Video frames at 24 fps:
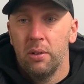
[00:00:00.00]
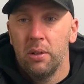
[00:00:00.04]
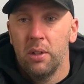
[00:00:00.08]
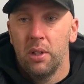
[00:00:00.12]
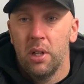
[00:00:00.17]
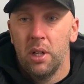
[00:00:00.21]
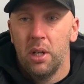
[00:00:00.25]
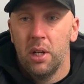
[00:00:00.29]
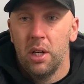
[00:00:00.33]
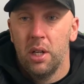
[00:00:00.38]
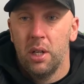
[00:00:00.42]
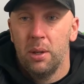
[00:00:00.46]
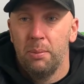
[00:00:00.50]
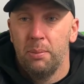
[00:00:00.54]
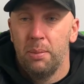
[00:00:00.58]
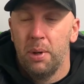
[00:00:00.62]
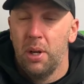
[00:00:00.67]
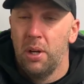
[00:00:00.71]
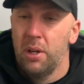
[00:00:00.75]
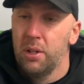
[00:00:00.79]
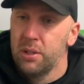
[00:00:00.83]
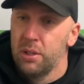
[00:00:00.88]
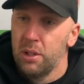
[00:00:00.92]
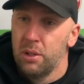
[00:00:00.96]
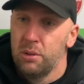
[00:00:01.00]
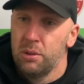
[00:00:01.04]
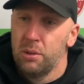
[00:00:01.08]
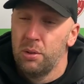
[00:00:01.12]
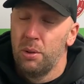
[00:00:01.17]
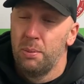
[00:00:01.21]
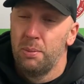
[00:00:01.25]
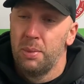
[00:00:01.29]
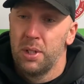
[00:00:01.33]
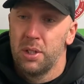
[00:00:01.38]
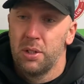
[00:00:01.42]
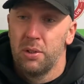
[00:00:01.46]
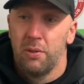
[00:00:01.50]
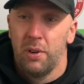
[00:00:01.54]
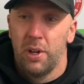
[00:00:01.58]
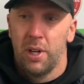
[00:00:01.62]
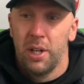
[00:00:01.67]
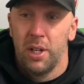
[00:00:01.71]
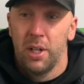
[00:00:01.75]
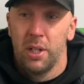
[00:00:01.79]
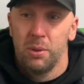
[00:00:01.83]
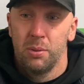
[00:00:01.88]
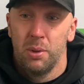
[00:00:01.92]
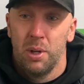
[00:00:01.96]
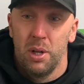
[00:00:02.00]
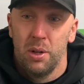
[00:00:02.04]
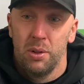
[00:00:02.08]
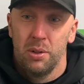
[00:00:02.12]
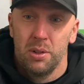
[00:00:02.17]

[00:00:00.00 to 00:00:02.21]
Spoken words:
Parso's doing bits of running as well.